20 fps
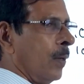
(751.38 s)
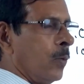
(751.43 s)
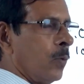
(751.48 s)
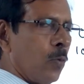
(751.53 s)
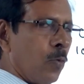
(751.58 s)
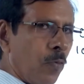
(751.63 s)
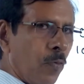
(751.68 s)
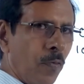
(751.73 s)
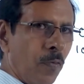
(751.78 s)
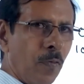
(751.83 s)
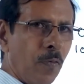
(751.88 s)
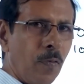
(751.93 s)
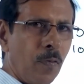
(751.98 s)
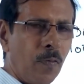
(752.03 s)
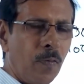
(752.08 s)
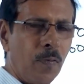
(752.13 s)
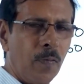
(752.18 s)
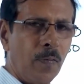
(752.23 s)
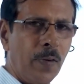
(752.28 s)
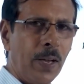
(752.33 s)
So
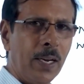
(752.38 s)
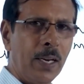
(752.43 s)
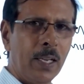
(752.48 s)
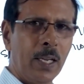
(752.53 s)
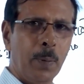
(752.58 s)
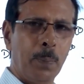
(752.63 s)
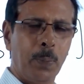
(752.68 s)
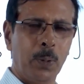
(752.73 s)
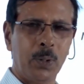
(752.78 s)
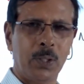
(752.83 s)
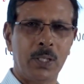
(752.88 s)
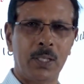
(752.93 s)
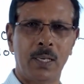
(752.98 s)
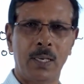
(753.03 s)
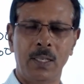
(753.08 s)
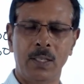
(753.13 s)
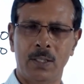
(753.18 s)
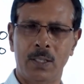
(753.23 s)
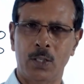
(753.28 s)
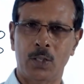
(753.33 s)
when a
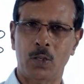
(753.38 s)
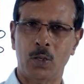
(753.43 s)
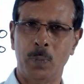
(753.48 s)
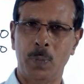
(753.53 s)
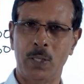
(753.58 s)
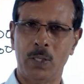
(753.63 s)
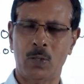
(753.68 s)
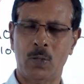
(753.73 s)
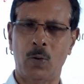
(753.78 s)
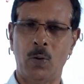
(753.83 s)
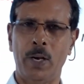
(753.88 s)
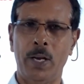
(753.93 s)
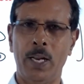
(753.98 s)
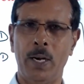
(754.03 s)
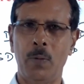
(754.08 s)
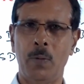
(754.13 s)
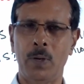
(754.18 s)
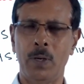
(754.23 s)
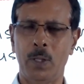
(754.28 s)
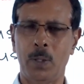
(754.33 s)
position is said to be
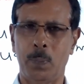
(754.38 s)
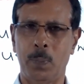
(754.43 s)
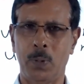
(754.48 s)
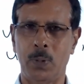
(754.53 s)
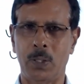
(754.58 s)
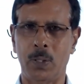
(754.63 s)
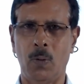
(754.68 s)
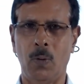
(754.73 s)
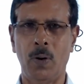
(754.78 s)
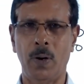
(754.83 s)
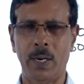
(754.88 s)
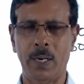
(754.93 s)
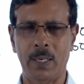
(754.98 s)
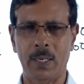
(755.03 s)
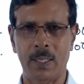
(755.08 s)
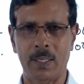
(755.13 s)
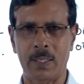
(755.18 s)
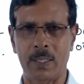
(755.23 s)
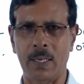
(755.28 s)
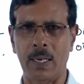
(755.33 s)
square one, or it
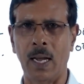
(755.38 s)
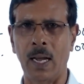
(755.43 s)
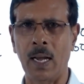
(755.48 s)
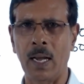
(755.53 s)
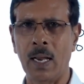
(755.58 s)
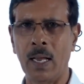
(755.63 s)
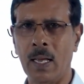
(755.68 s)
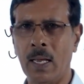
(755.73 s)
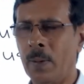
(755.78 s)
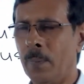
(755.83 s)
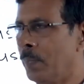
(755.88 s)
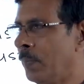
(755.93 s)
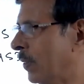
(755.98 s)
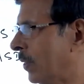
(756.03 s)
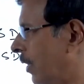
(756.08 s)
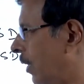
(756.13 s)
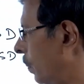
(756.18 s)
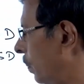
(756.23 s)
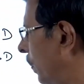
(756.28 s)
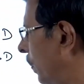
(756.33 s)
is nil, the